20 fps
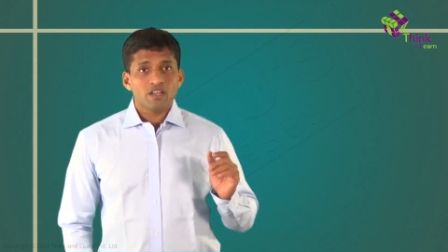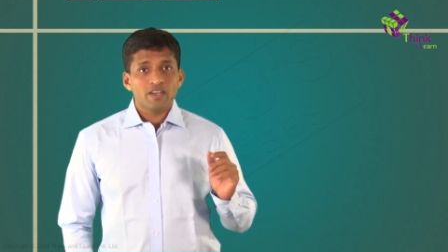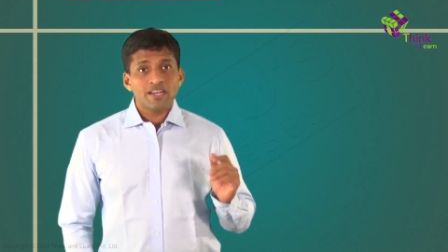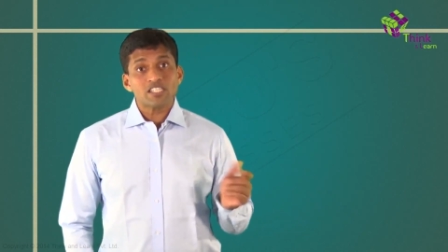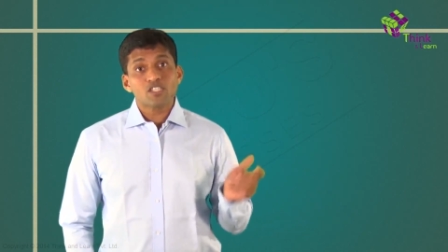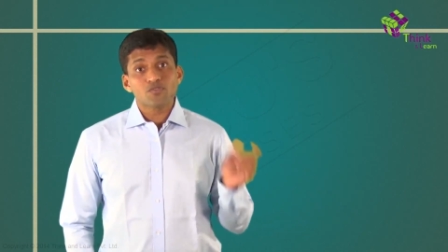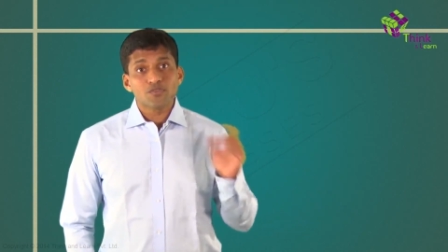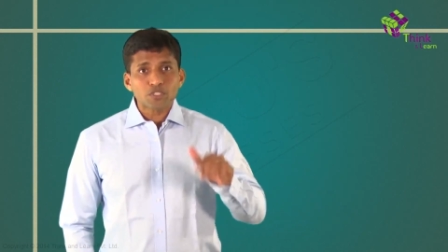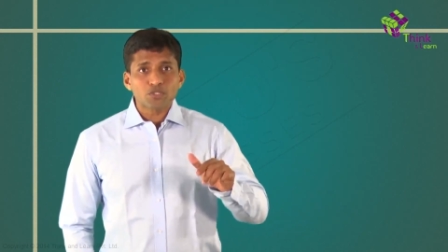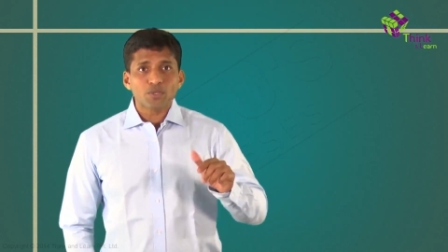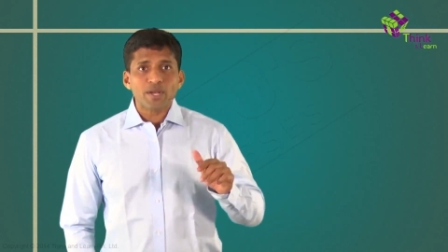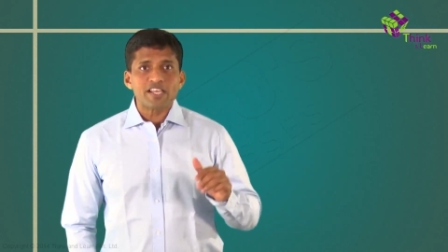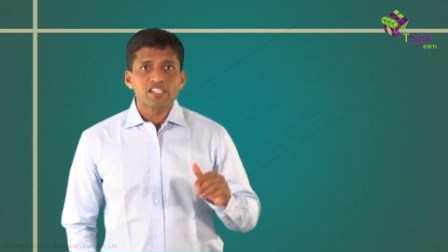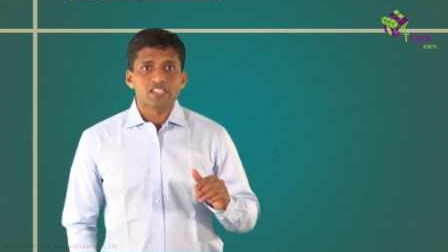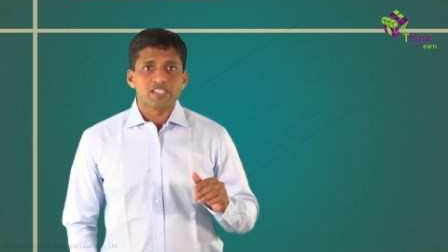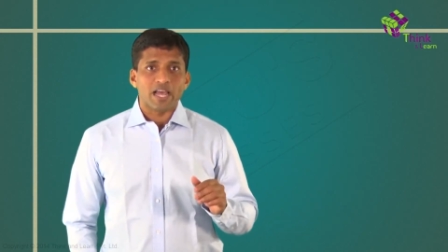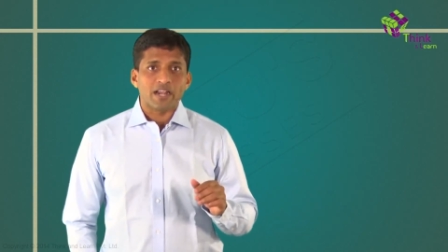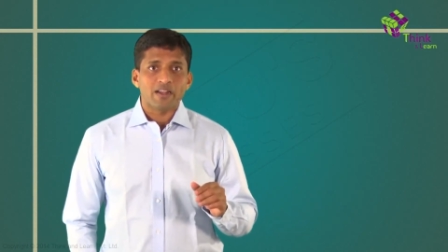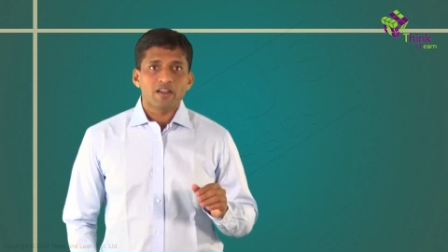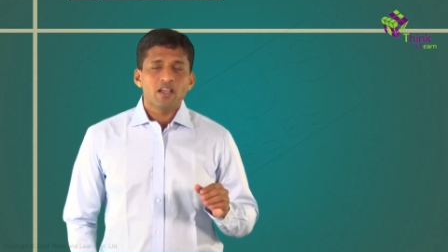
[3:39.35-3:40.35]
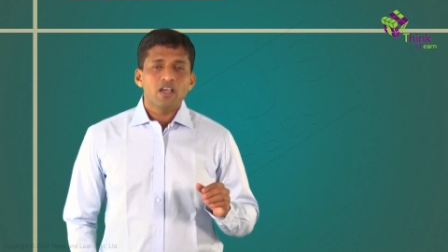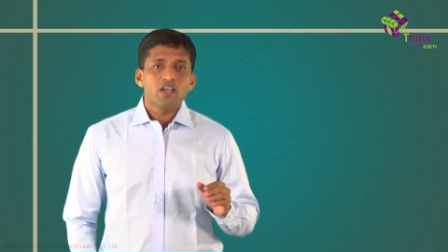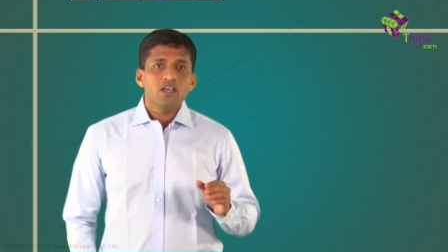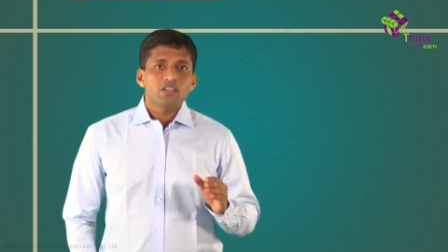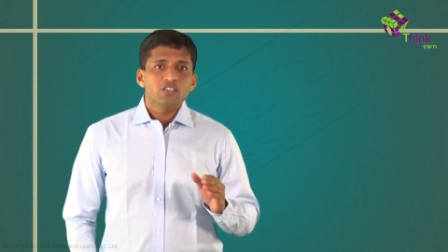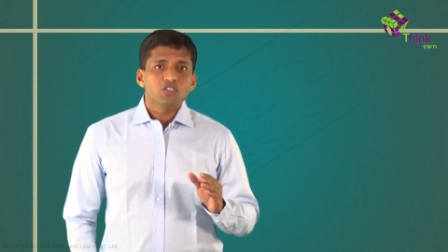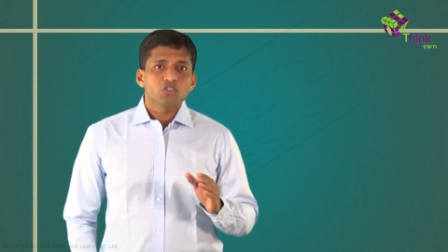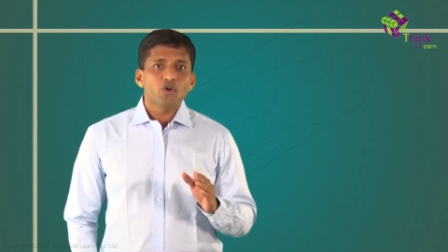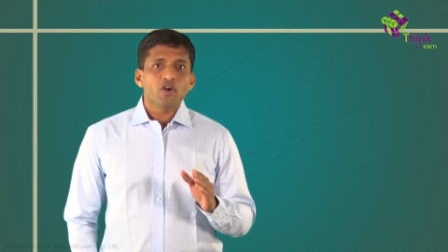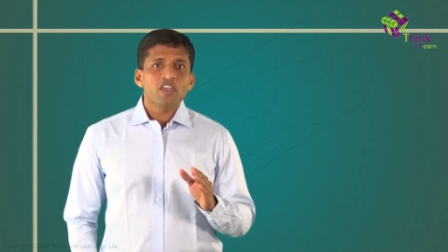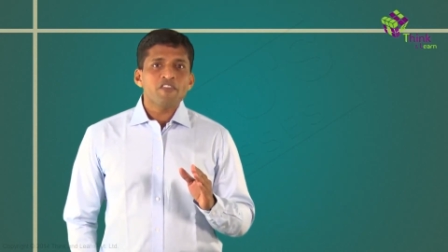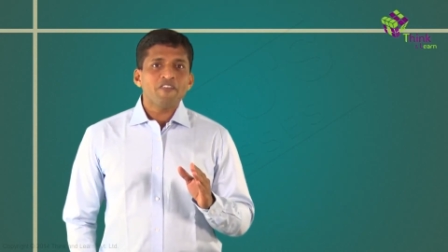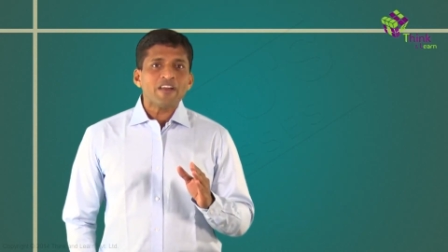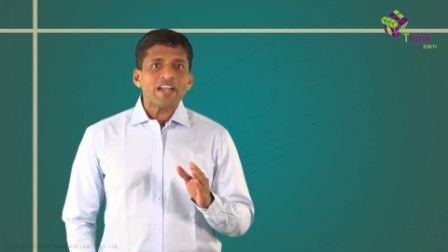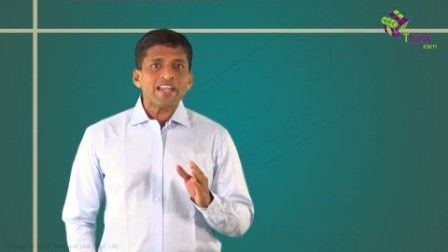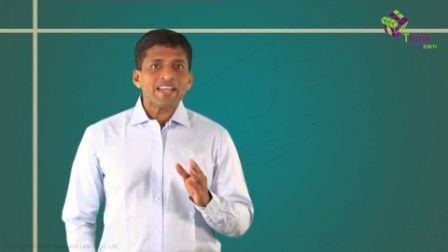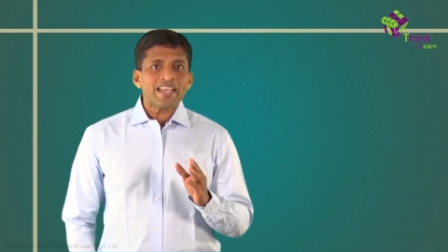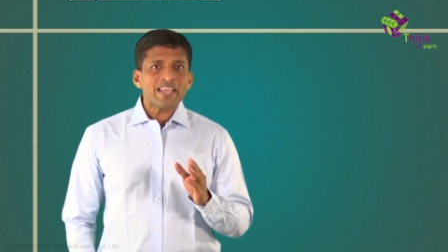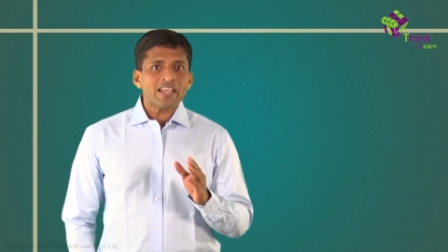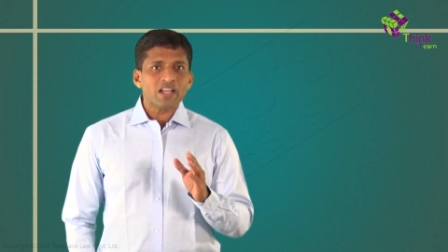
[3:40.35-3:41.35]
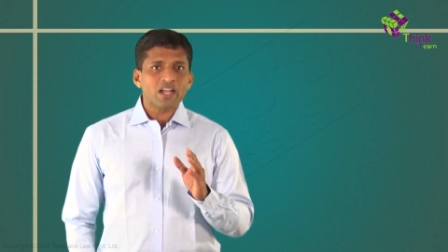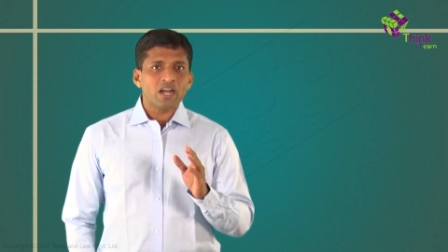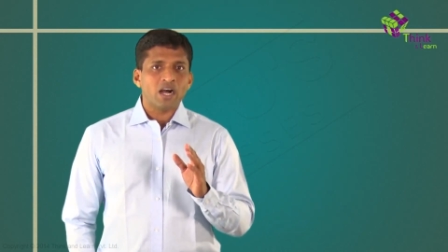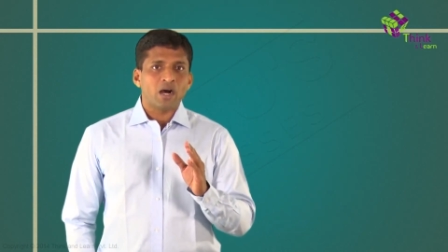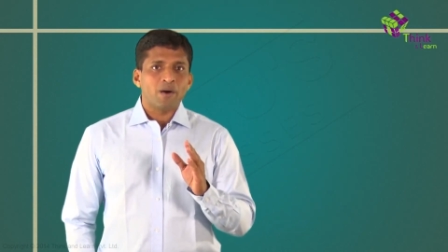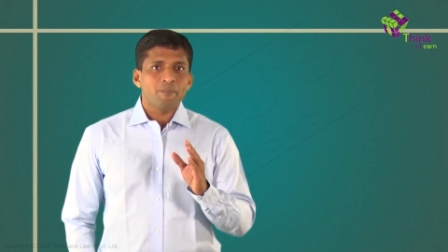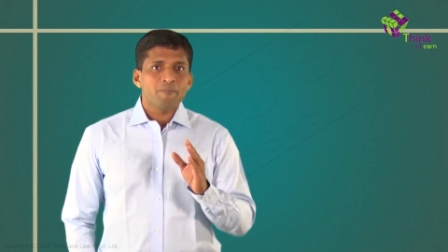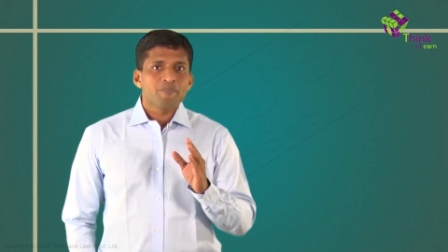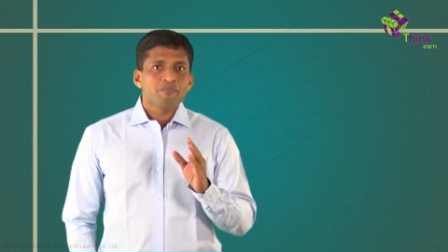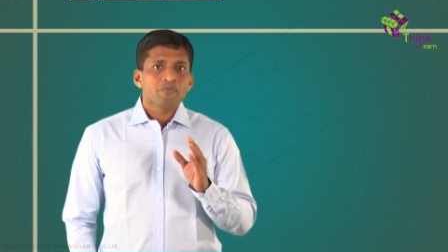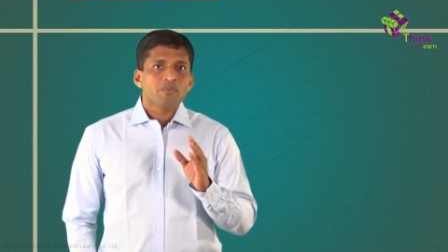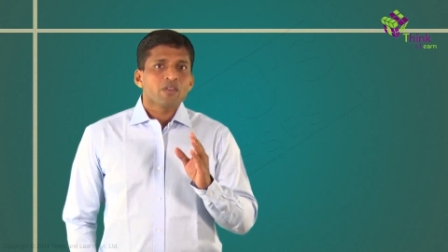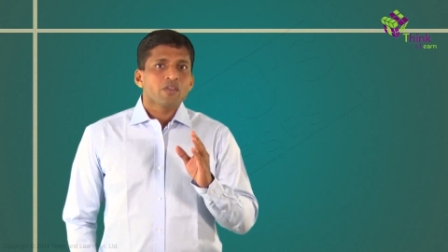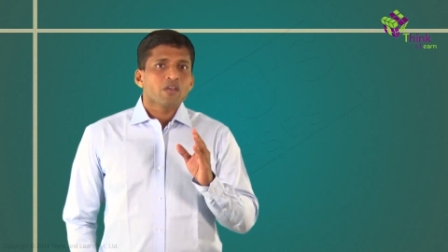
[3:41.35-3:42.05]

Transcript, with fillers: Let's visualize that. So if I take uh,